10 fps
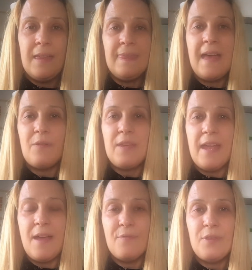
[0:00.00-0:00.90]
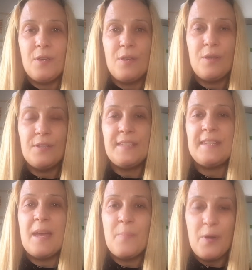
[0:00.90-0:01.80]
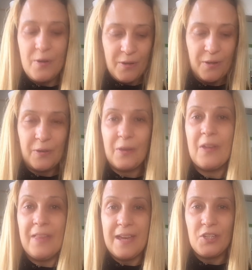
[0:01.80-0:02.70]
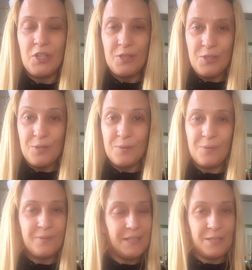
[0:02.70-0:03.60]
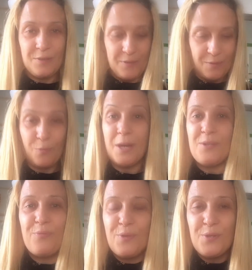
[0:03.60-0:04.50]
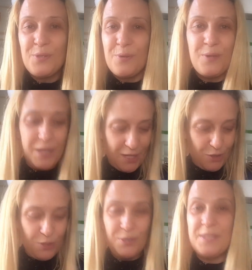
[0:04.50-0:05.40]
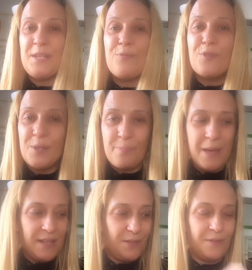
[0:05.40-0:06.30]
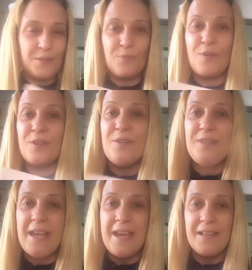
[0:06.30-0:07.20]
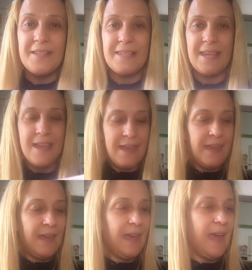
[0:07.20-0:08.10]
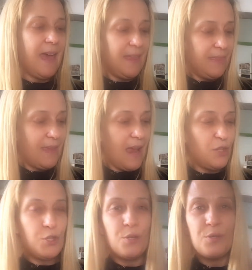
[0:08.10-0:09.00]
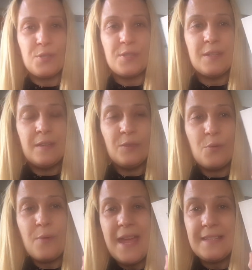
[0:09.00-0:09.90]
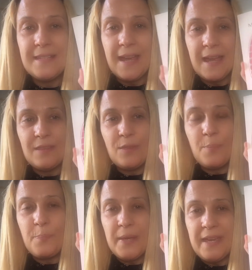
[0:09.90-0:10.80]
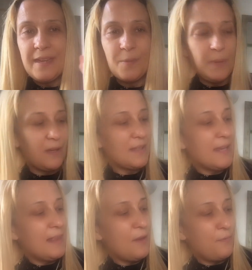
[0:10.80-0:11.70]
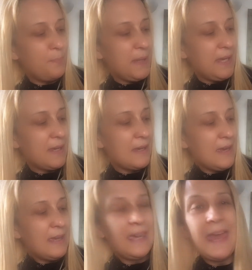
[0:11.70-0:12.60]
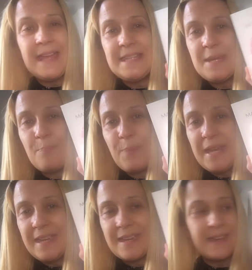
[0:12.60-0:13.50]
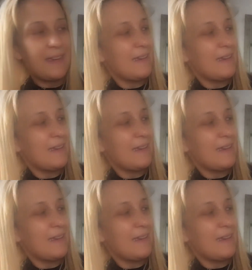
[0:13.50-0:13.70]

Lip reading: Now they have the summer collection too. It's wonderful, so you can choose different patterns for your nails. And I chose the red and the pink because I love pink. Candy pink.